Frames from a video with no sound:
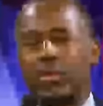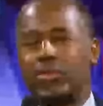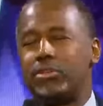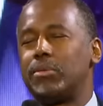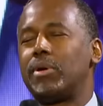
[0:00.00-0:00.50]

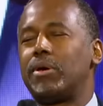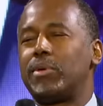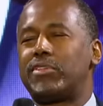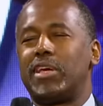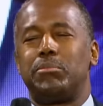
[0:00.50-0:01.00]
she would
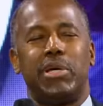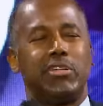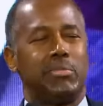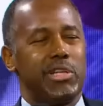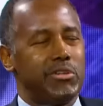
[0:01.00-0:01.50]
always say,
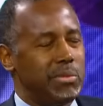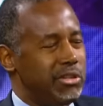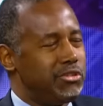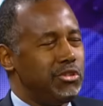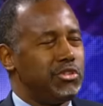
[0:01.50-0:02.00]
Benjamin, you're
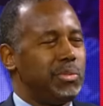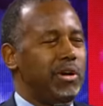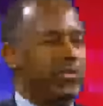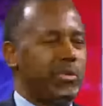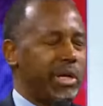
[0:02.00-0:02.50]
much too
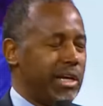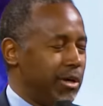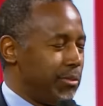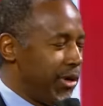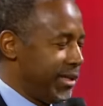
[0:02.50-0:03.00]
smart to bring
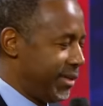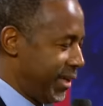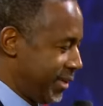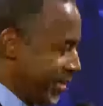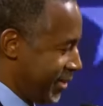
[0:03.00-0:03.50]
home grades
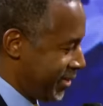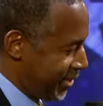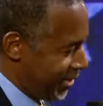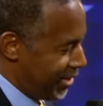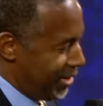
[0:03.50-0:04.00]
like this.
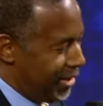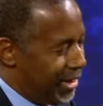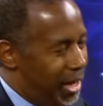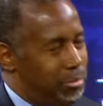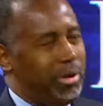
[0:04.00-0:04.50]

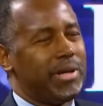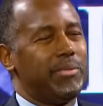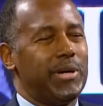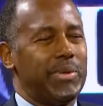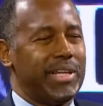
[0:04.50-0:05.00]
I brought them
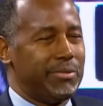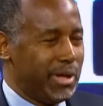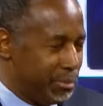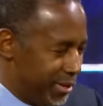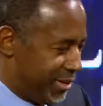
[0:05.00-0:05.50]
home
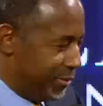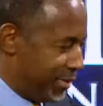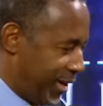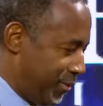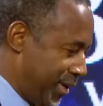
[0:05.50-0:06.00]
anyway, but she was
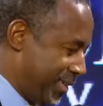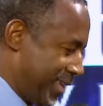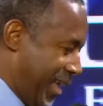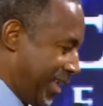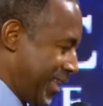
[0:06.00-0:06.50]
always
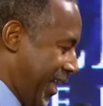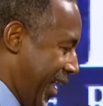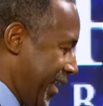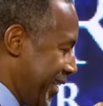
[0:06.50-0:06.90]
saying that.